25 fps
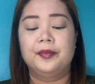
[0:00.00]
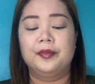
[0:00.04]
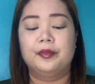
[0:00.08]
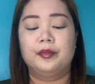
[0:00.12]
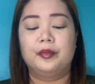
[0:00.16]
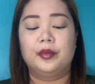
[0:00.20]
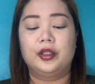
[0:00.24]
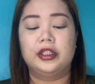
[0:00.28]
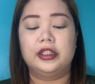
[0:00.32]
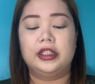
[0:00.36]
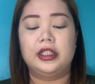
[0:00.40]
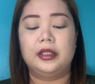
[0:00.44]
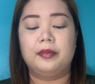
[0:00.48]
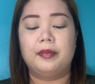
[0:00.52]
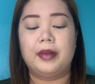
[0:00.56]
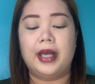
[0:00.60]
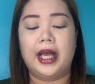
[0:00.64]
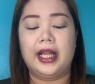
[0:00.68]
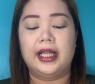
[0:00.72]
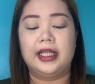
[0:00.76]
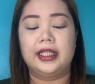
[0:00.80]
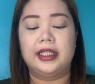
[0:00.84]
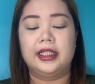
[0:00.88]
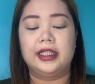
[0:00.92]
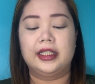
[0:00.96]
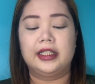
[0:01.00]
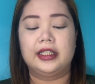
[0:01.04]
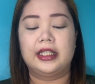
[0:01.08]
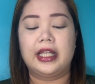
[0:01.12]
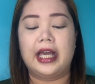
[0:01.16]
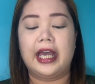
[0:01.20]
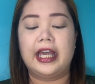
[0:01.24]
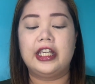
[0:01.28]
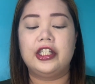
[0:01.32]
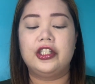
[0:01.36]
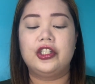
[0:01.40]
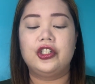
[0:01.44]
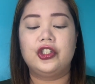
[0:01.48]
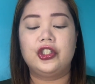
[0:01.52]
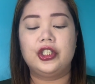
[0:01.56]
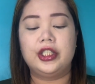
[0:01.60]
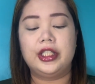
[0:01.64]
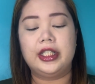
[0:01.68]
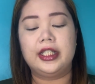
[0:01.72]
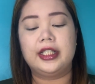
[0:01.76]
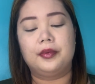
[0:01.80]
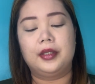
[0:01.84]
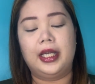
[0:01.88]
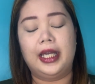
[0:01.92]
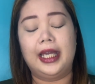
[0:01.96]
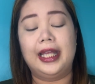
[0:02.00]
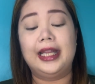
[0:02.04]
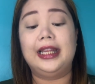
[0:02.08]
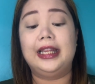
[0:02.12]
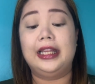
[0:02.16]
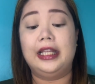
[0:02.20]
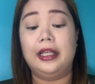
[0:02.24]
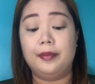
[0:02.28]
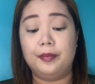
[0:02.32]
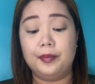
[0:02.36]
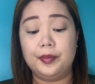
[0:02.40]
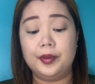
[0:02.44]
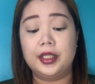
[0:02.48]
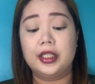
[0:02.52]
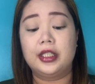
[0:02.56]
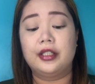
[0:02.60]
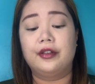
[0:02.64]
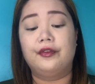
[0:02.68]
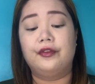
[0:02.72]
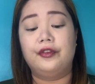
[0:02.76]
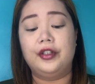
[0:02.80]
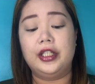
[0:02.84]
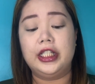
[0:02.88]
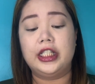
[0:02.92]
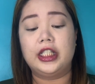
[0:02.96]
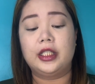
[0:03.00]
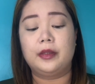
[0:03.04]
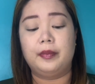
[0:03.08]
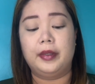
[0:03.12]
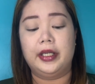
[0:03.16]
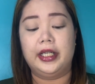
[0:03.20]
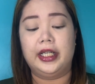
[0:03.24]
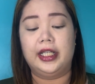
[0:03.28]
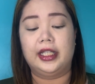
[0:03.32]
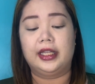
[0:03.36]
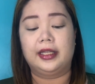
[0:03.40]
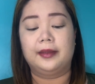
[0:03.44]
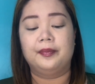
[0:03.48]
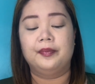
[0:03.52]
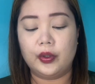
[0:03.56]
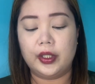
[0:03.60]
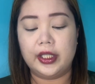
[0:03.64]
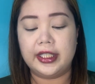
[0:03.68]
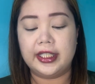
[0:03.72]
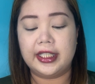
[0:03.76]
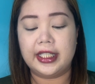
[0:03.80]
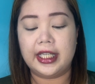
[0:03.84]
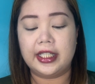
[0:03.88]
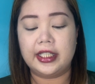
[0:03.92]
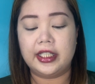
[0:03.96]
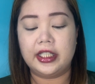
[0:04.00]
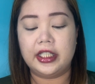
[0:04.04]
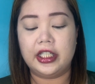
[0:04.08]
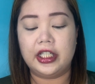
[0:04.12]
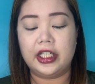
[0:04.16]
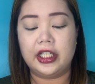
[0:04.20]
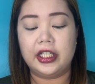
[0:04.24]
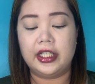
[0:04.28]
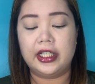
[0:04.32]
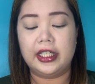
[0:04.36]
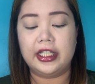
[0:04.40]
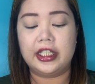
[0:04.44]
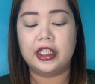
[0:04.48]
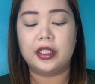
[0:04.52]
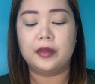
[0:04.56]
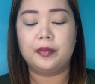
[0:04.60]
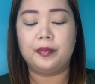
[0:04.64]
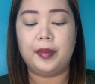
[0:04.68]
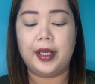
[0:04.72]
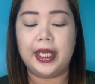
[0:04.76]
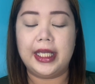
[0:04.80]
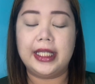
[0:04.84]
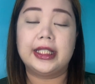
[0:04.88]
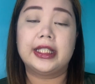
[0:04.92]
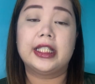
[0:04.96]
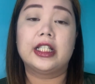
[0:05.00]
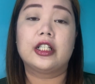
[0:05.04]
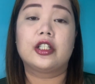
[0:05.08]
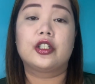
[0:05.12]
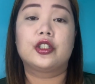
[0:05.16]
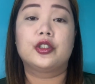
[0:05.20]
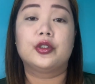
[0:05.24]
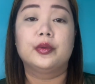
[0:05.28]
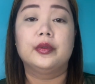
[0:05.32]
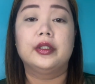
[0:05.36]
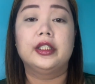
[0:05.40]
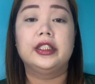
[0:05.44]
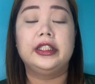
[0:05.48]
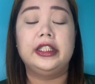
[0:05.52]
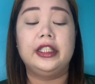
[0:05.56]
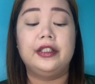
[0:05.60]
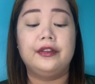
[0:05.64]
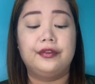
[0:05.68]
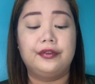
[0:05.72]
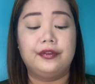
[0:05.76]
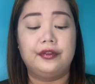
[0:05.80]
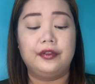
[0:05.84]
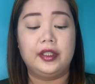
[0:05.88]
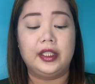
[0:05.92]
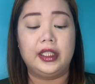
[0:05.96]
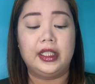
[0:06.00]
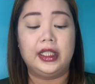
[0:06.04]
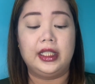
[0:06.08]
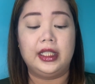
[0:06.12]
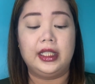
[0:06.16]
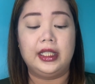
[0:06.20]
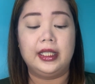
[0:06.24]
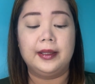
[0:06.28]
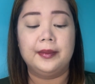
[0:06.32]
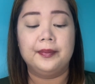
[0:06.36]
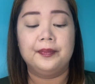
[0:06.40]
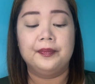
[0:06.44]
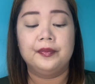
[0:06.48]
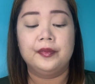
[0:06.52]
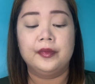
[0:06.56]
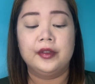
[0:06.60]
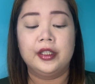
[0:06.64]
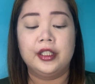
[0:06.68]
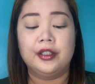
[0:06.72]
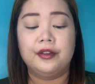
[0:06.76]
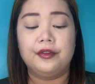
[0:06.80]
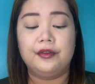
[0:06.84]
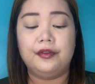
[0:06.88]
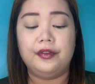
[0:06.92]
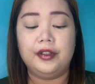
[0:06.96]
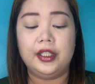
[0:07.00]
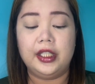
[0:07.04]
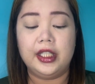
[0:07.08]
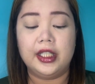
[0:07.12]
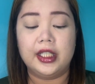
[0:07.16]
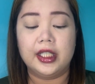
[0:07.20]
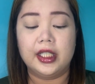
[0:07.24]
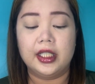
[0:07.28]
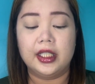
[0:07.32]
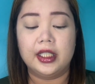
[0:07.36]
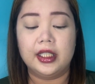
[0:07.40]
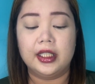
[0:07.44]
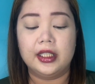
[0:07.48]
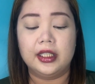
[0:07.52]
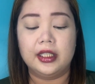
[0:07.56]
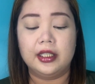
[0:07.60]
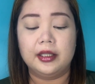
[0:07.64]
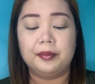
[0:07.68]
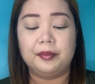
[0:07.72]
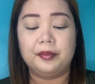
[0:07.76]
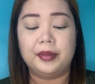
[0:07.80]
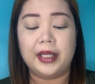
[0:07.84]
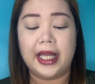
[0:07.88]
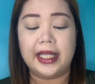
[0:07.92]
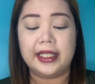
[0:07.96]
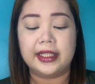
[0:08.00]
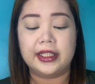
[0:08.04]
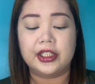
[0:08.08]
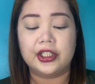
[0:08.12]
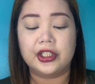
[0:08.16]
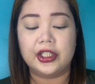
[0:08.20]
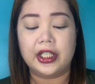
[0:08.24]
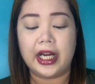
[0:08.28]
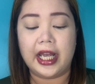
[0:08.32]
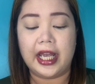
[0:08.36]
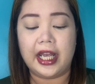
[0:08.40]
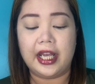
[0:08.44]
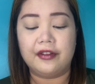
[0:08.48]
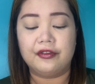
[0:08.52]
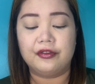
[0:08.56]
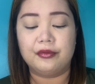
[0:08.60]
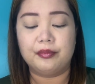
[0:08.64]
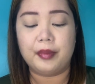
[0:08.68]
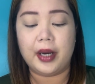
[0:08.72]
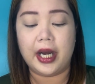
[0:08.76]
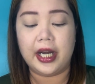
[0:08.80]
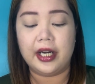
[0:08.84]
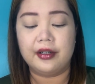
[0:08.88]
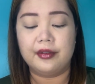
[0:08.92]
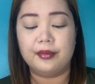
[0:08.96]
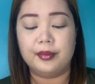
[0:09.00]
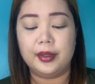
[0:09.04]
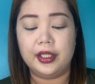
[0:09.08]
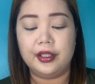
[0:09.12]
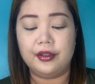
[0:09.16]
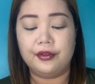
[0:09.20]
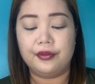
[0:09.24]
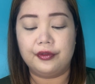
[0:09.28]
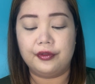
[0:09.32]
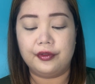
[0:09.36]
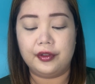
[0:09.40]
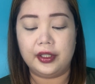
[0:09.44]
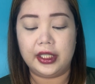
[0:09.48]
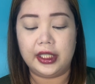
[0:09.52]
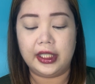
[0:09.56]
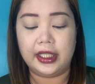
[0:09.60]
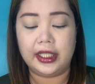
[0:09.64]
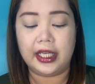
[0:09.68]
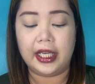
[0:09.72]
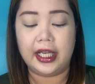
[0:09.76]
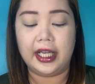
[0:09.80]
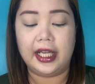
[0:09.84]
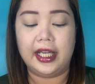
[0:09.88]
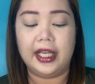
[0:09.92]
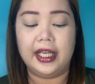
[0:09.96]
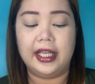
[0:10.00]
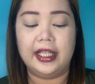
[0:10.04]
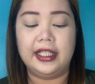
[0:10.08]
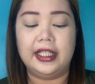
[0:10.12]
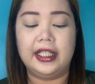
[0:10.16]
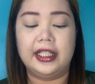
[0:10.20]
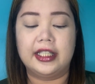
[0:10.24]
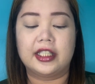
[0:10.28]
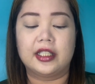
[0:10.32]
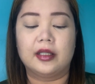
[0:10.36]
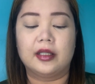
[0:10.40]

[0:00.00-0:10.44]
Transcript: Multi-Palette Ice Cheeks and Lips Free Spirit. It says here, it's PETA cruelty-free, vegan, plant-derived, paraben-free, and it's a